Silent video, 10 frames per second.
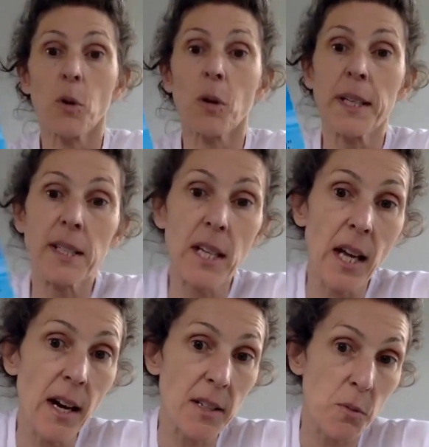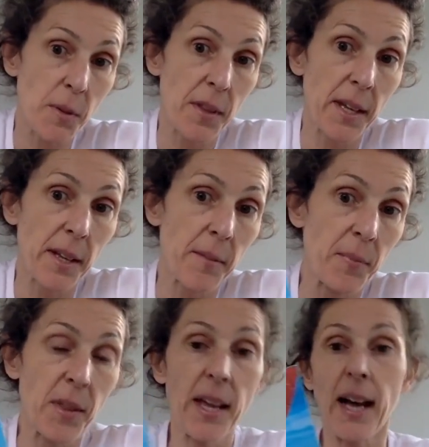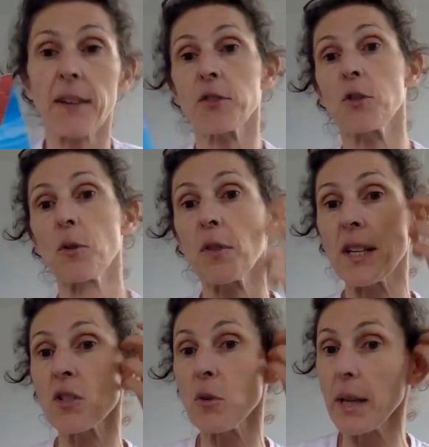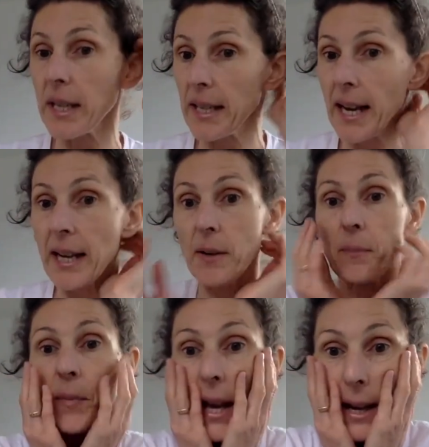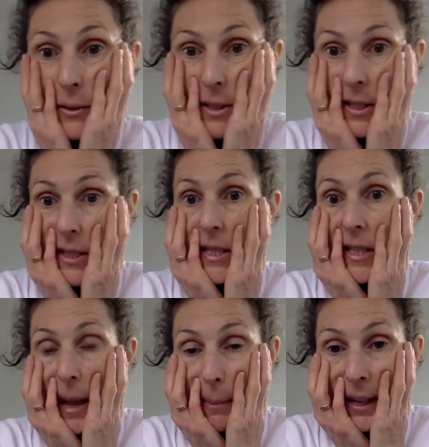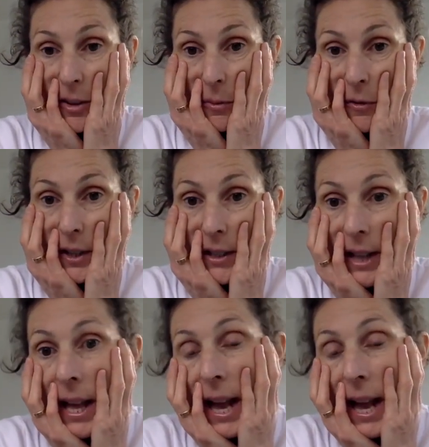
Or in class when they have to do things quickly, how does that make them feel?